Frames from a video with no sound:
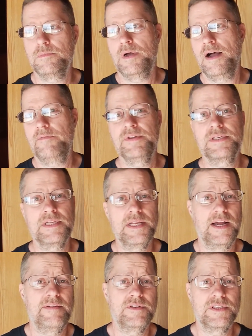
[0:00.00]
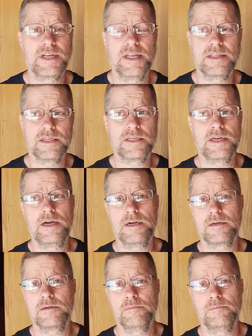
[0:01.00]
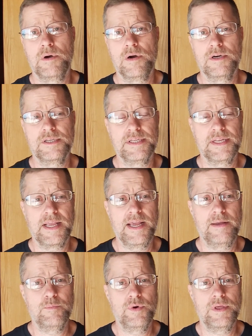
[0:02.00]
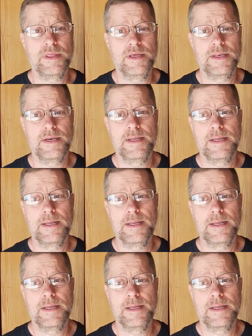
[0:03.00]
obviously I've just got the stock bars that came with it.